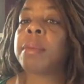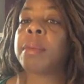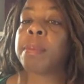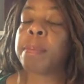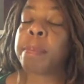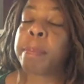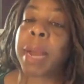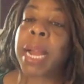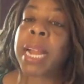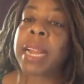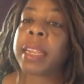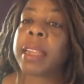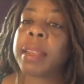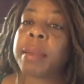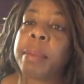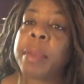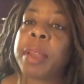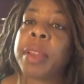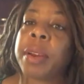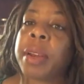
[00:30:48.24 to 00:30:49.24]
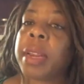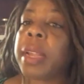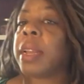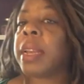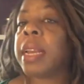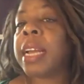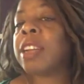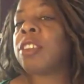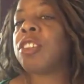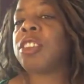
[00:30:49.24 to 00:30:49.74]
my community, and
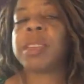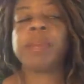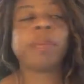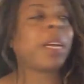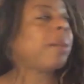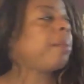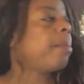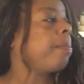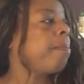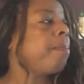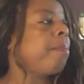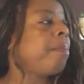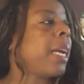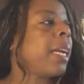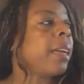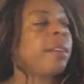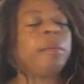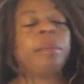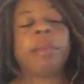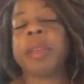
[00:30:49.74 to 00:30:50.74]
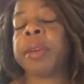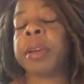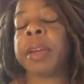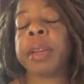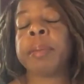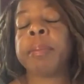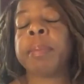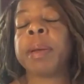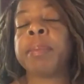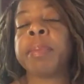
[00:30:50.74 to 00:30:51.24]
not just my
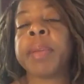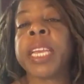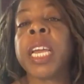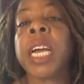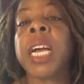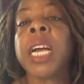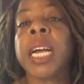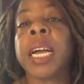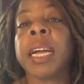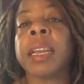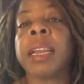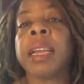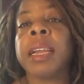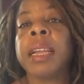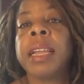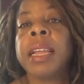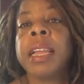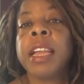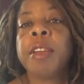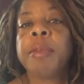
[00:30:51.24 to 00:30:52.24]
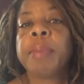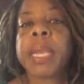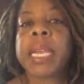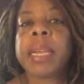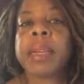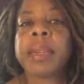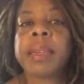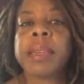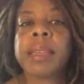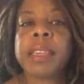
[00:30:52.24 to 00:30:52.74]
community, but beyond.
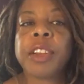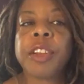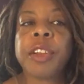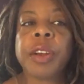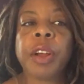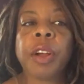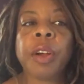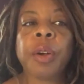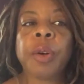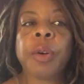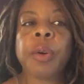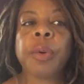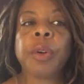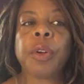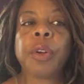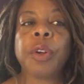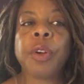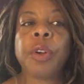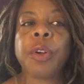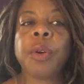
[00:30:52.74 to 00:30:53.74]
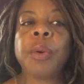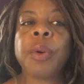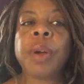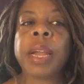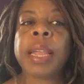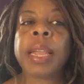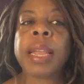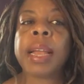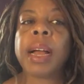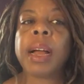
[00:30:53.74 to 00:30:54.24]
Because, you know,
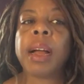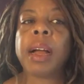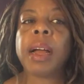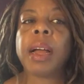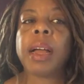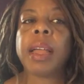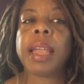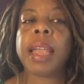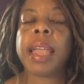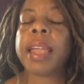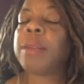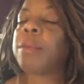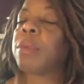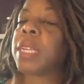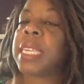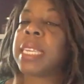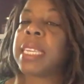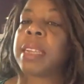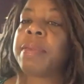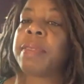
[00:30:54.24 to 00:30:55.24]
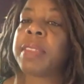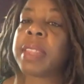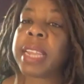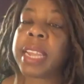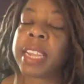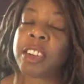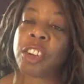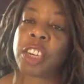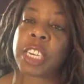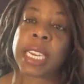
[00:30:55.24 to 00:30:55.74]
going and receiving the
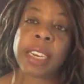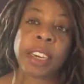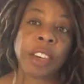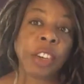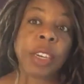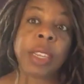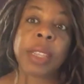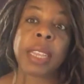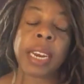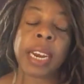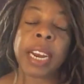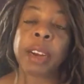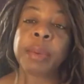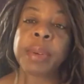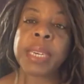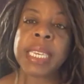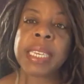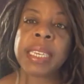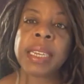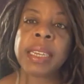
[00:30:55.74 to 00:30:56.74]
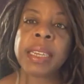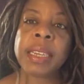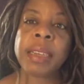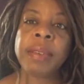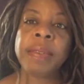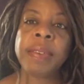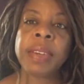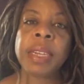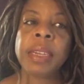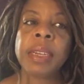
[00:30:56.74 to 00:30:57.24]
education that I
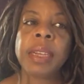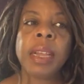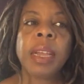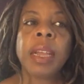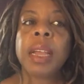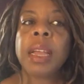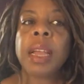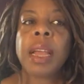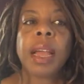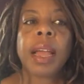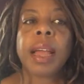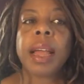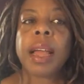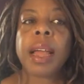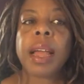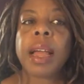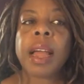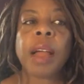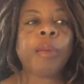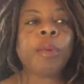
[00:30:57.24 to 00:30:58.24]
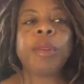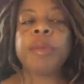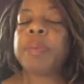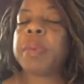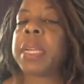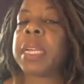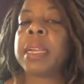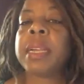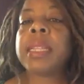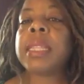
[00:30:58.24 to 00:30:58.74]
received, I would
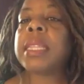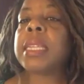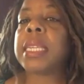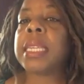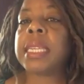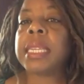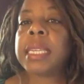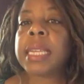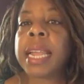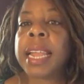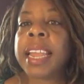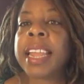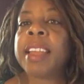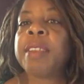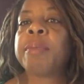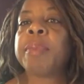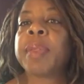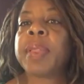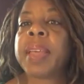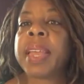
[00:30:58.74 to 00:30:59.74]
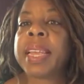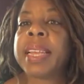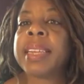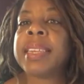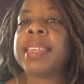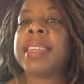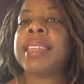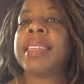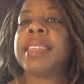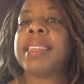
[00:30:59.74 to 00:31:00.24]
be in the same
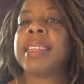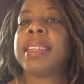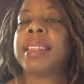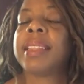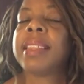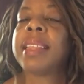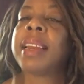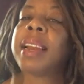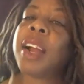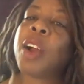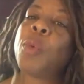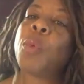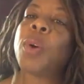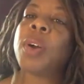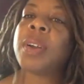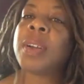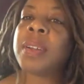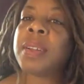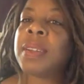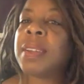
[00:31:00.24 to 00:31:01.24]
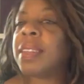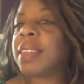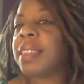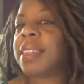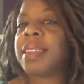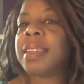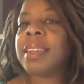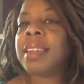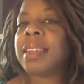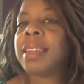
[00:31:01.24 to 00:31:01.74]
place that I was,
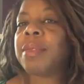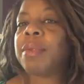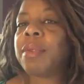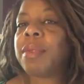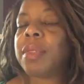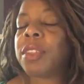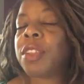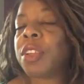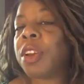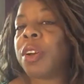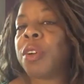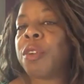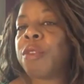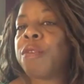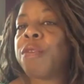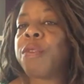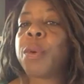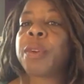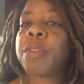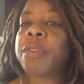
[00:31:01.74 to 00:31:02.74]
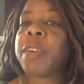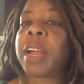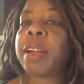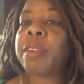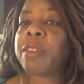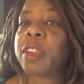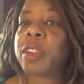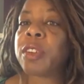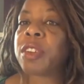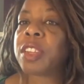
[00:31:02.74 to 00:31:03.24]
you know, 4 or 5
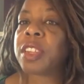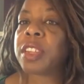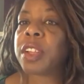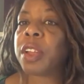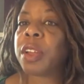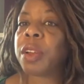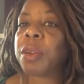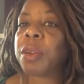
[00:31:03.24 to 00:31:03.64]
years ago.